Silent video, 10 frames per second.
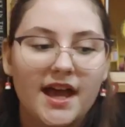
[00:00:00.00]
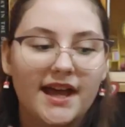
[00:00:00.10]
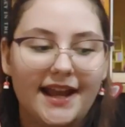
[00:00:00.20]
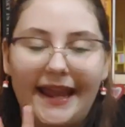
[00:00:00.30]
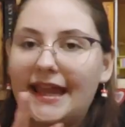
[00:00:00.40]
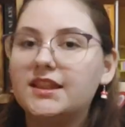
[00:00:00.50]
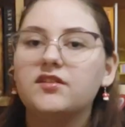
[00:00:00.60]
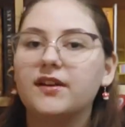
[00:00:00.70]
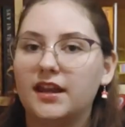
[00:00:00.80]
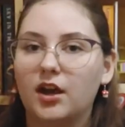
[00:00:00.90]
and I hate
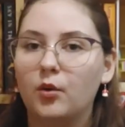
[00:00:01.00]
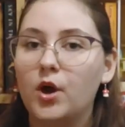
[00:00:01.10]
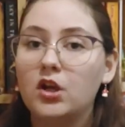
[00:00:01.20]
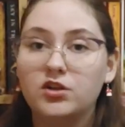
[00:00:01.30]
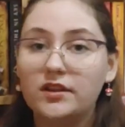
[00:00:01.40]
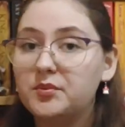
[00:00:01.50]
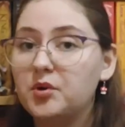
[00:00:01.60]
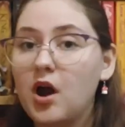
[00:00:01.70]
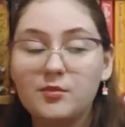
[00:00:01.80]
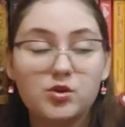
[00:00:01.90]
the video. Not the
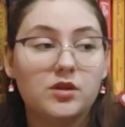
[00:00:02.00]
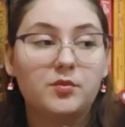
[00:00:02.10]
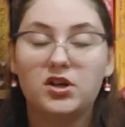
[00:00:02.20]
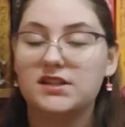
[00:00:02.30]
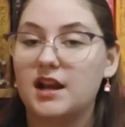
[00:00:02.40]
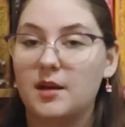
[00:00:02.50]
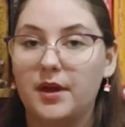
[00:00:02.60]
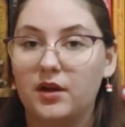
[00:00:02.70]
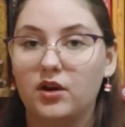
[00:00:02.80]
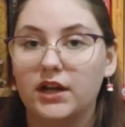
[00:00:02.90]
prompts or the books that I
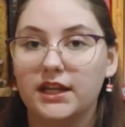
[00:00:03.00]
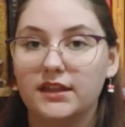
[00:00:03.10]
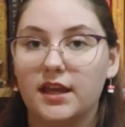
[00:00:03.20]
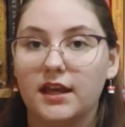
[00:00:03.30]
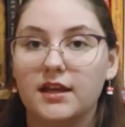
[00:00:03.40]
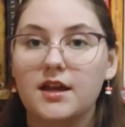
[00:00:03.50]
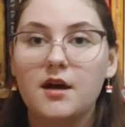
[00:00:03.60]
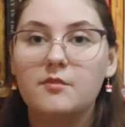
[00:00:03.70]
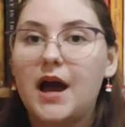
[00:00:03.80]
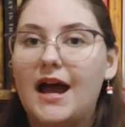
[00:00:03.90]
pick or anything,
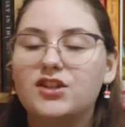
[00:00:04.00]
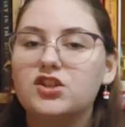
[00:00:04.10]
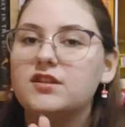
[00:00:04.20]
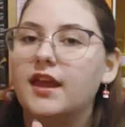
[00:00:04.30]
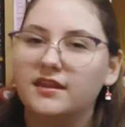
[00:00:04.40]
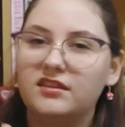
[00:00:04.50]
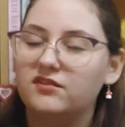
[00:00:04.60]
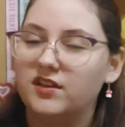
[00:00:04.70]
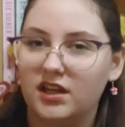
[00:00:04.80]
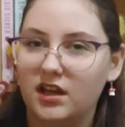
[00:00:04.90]
but I just hate the
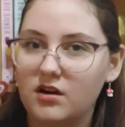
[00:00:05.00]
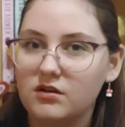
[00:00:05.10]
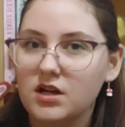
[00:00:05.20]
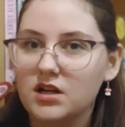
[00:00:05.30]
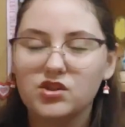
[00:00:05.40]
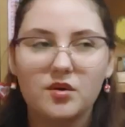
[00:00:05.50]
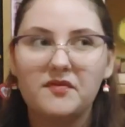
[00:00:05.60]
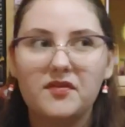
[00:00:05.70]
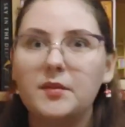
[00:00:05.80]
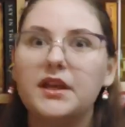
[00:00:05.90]
video, so I'm
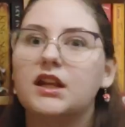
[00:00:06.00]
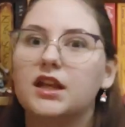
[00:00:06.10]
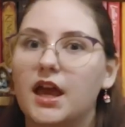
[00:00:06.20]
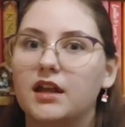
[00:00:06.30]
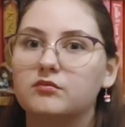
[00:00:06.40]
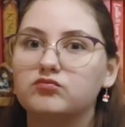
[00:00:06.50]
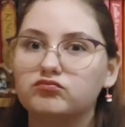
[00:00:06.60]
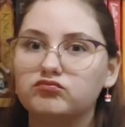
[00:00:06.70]
filming it again.